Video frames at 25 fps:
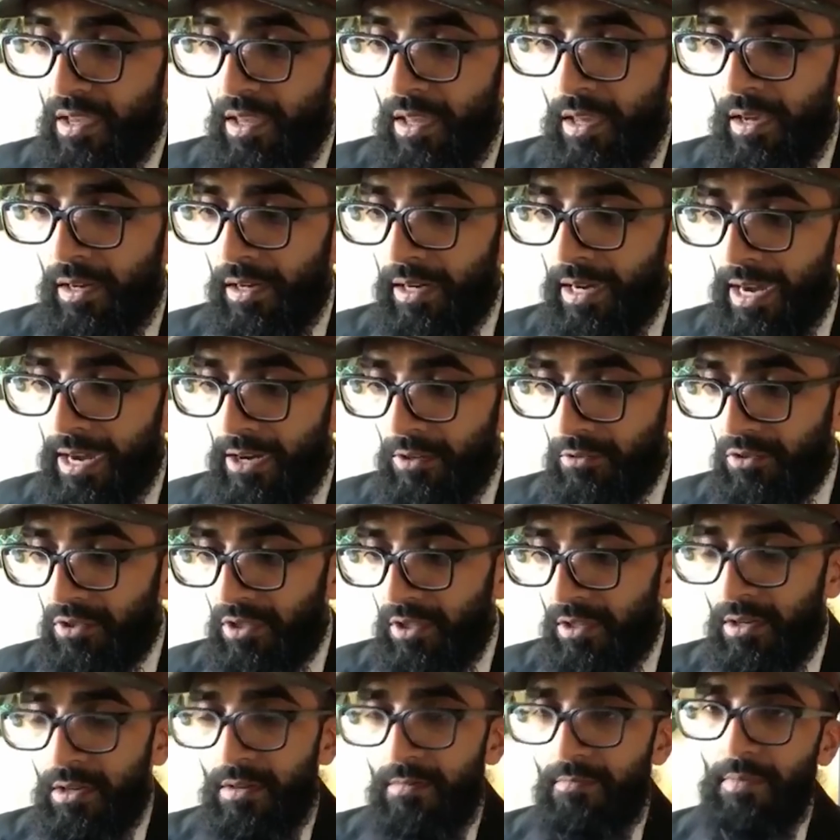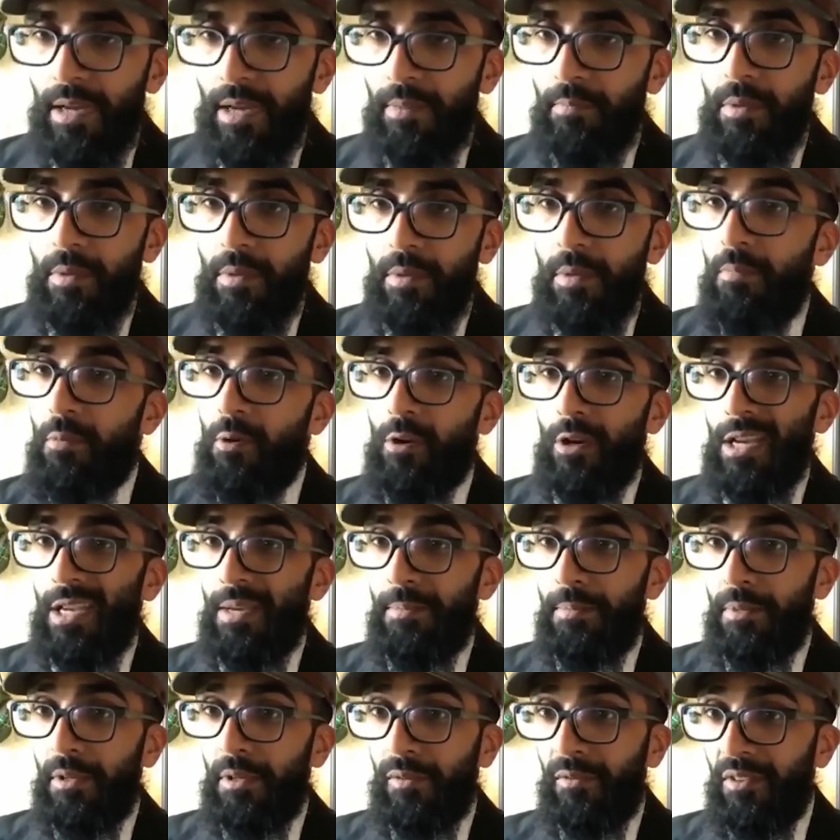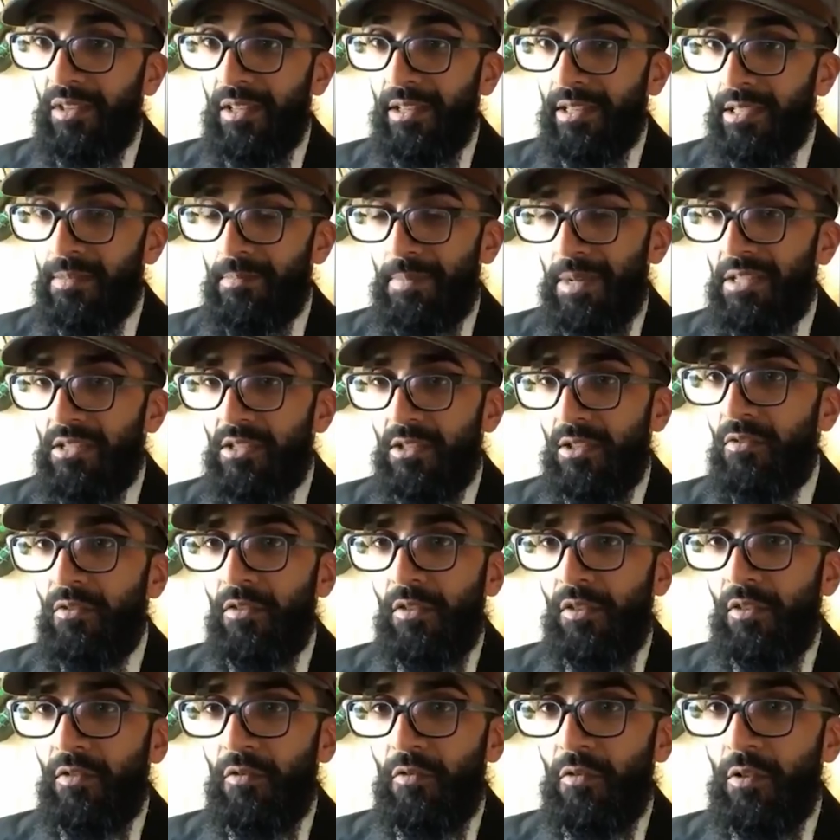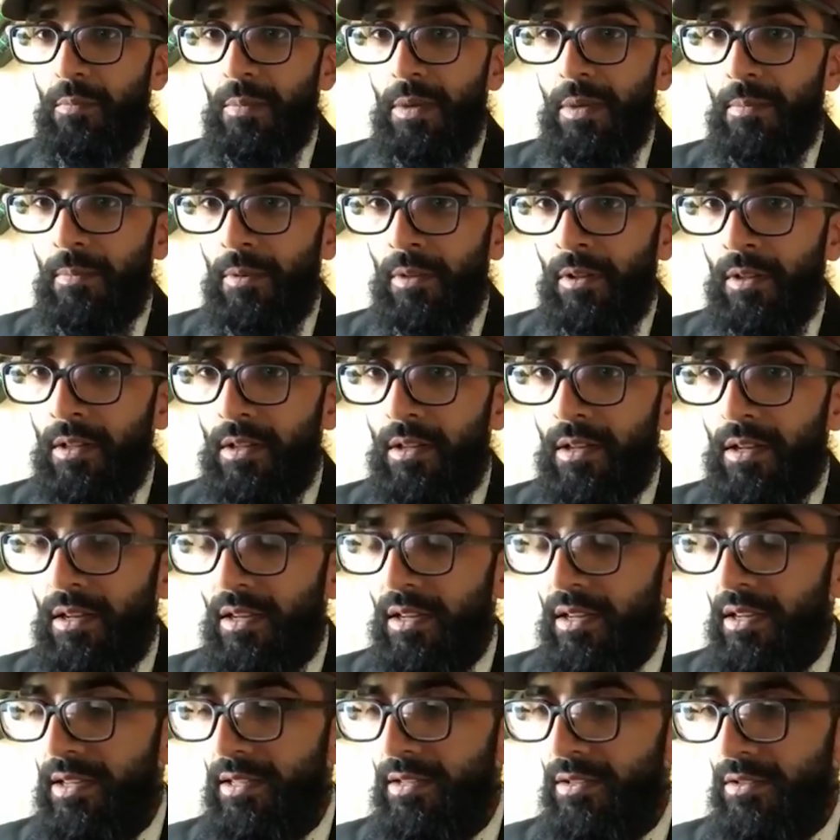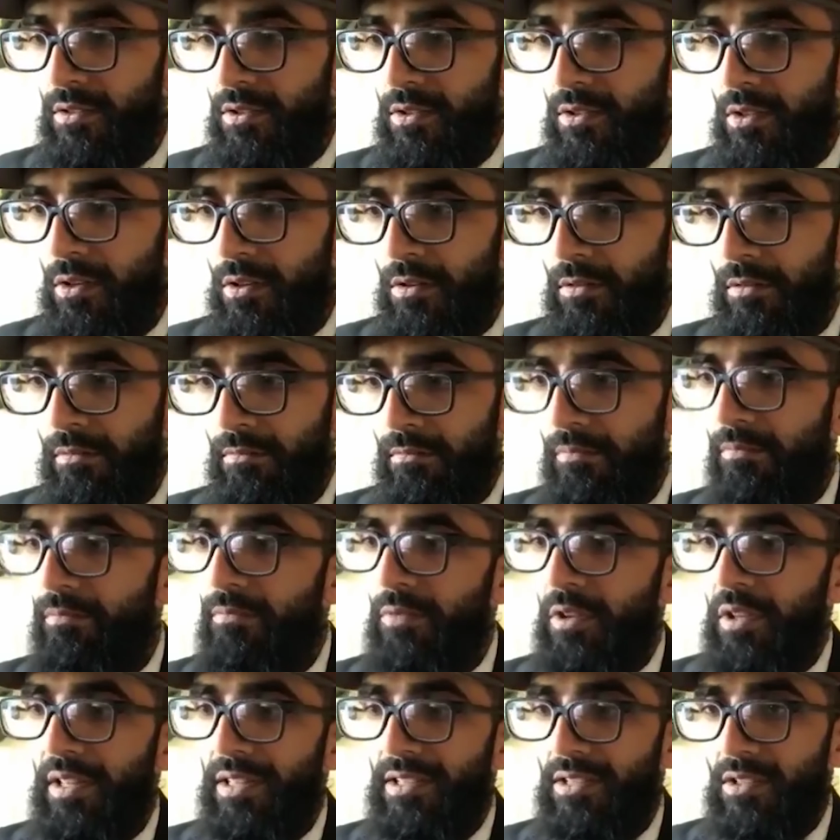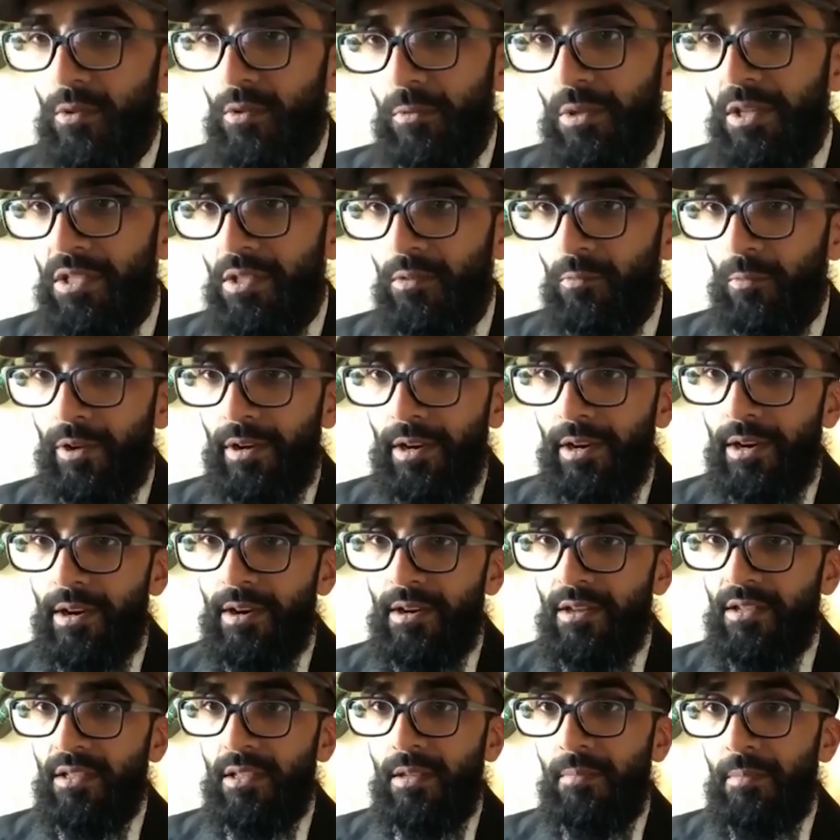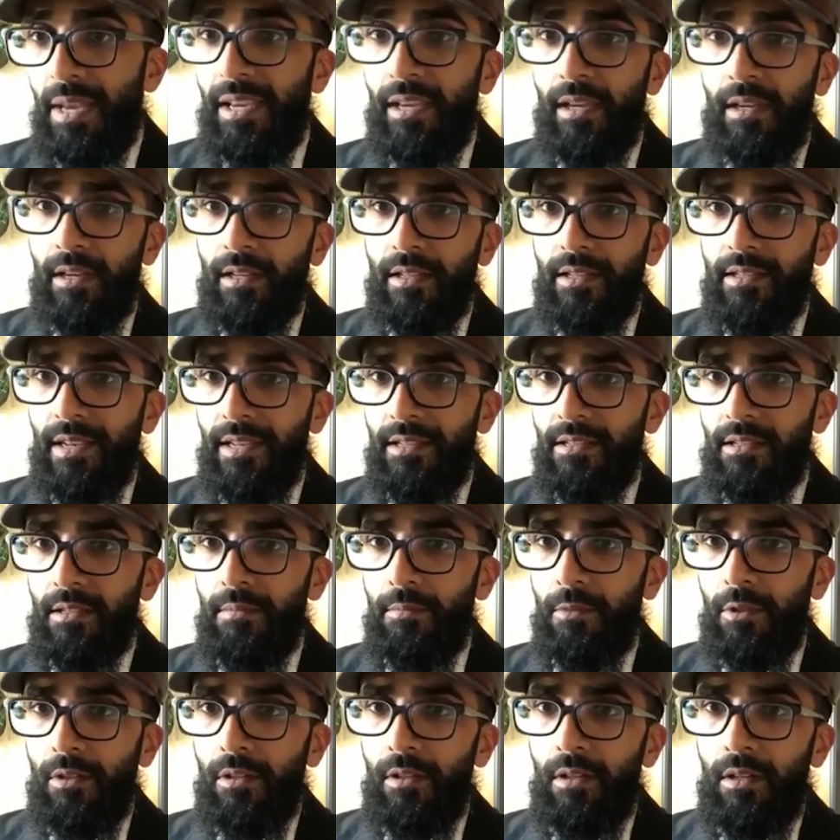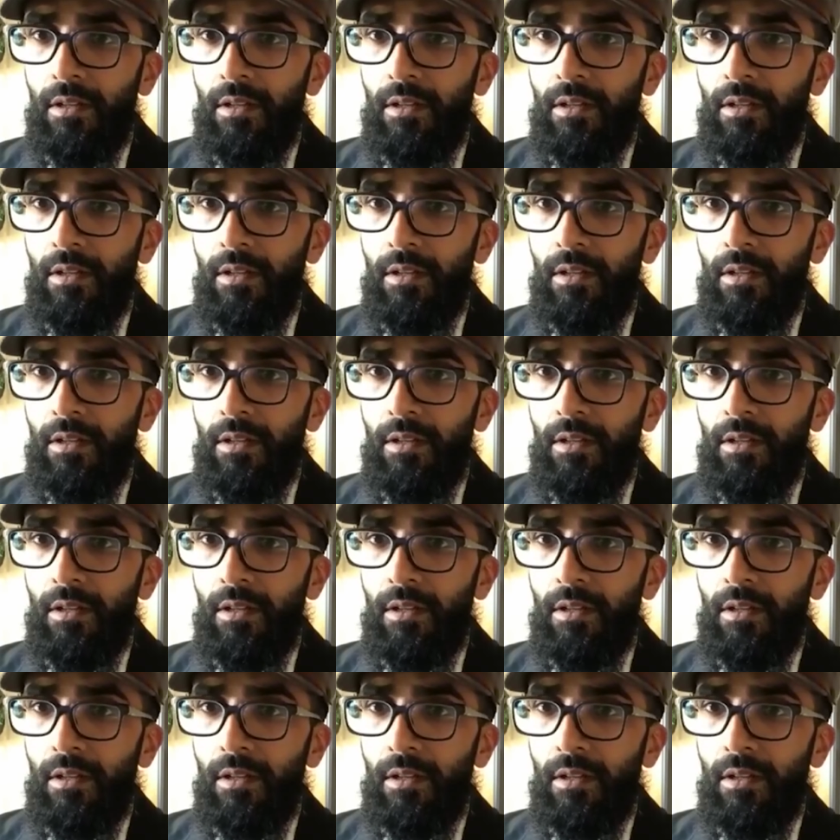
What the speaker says: a counselor might be prohibitively expensive for people, and so that's the reason we're here, is to make it accessible.